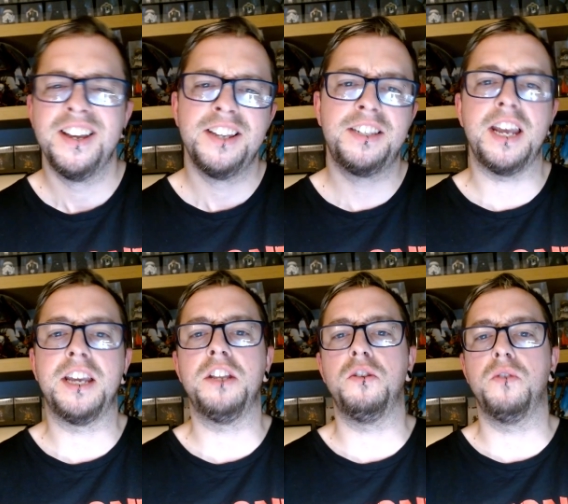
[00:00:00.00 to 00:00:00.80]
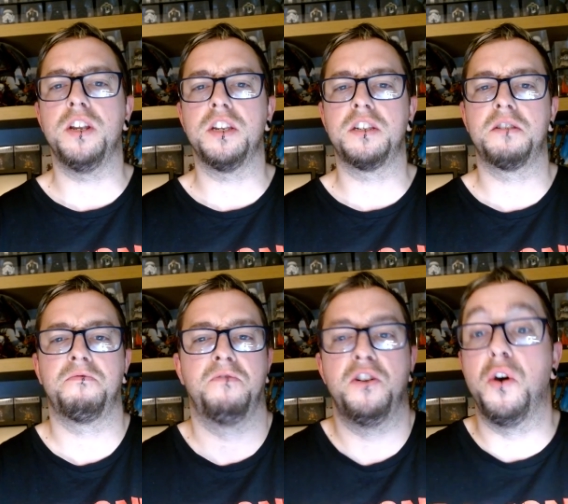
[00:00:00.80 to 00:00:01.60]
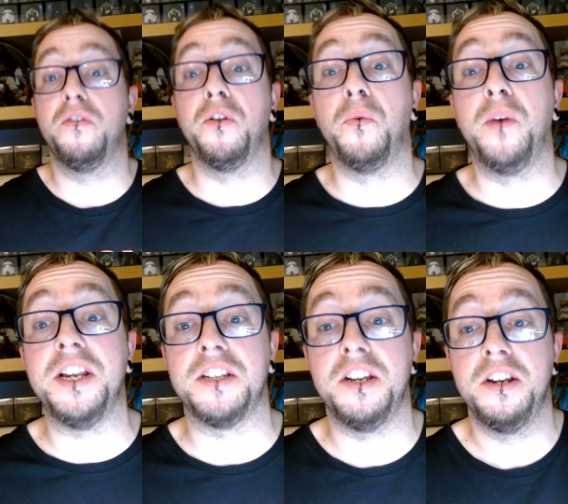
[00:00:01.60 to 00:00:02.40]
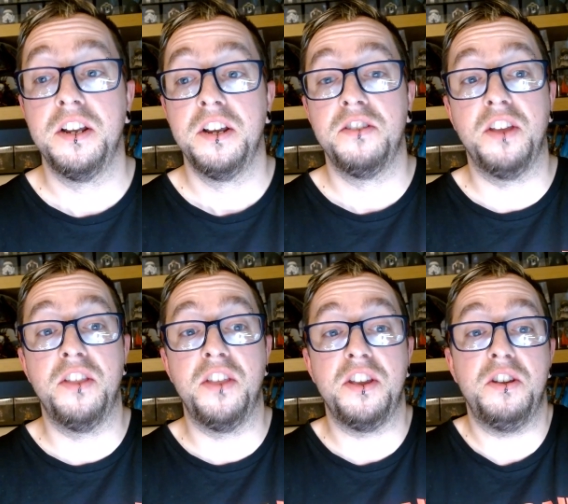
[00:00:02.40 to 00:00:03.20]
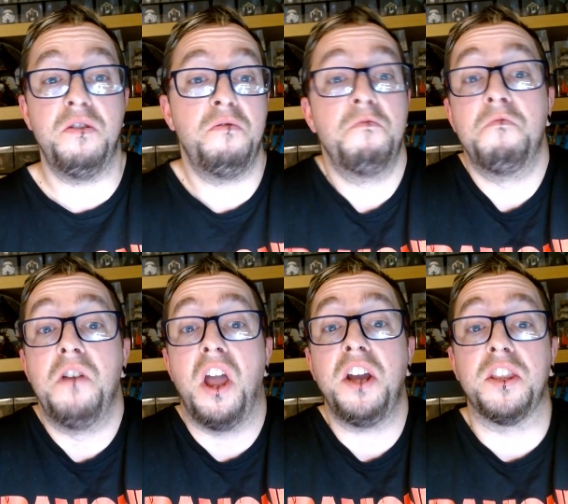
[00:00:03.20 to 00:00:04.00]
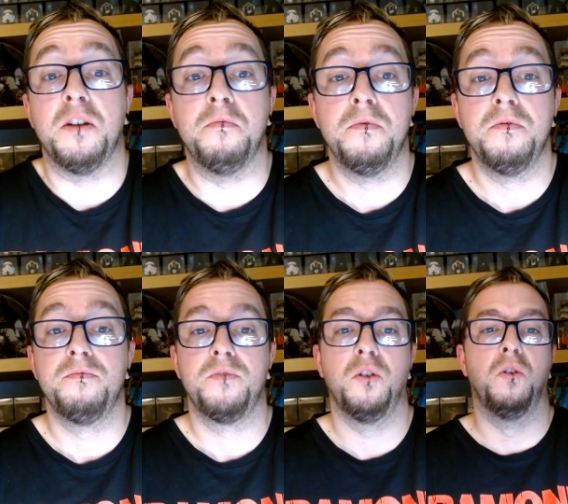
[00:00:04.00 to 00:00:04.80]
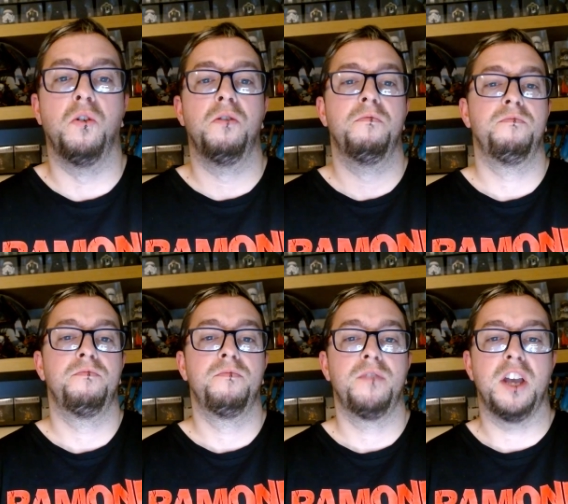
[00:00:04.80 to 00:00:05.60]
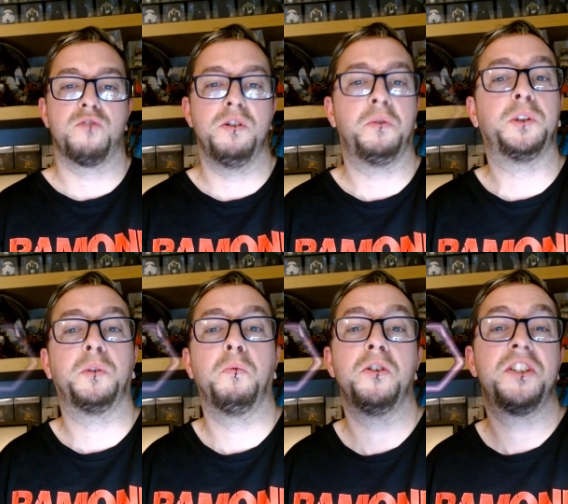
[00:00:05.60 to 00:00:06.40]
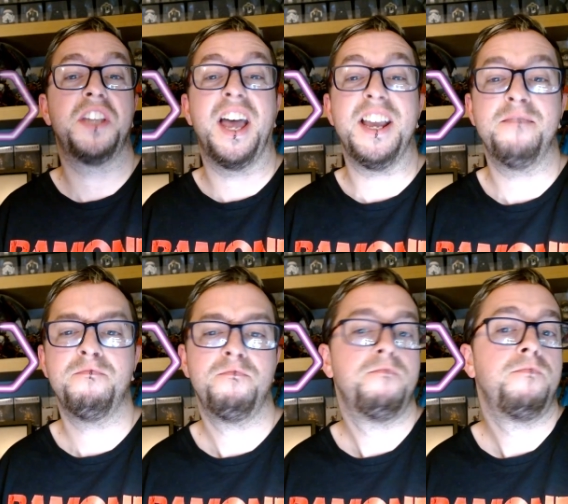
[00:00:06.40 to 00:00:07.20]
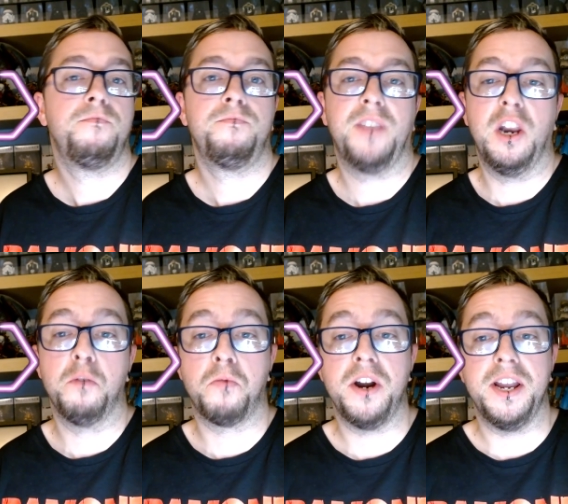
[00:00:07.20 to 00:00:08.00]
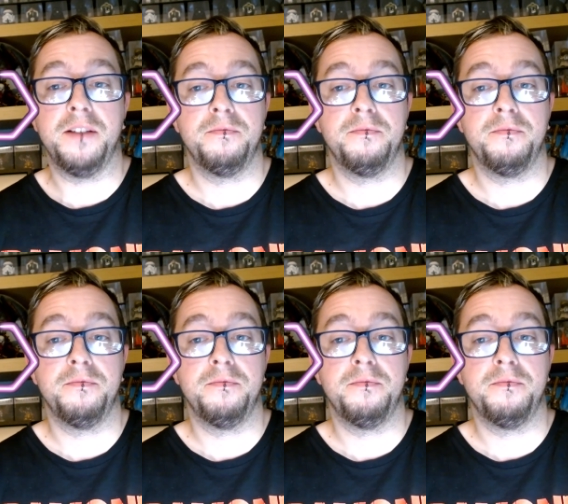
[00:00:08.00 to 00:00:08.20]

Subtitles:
taking units for no other reason than that you like them, or as Rich would say, they look pretty.